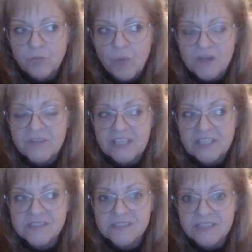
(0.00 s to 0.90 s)
or one of
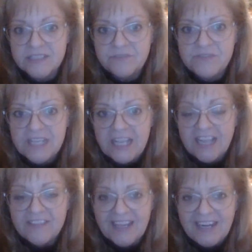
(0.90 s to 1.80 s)
the kids lived,
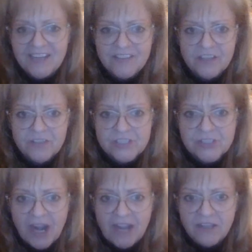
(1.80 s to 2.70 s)
and then at
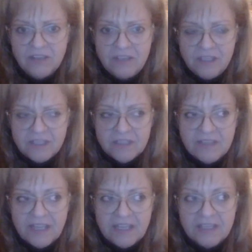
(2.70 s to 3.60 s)
her trial
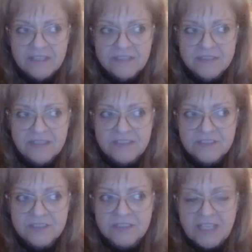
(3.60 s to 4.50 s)
the
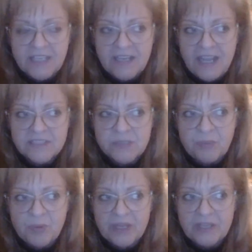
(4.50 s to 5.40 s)
kid had
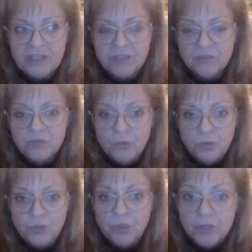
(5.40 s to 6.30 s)
to point,
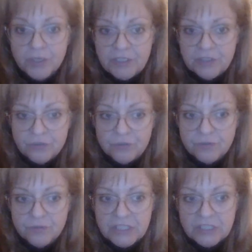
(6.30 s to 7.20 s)
who hurt
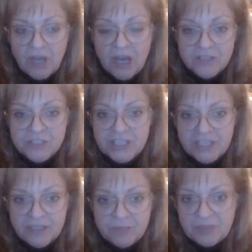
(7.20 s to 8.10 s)
you, how did
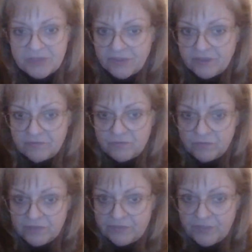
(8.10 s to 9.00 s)
you end up in the
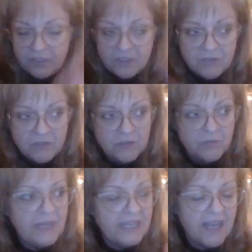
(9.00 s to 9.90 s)
river?
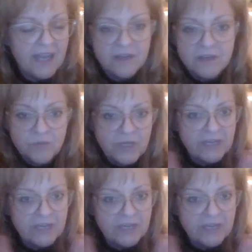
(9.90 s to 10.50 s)
Oh my God, or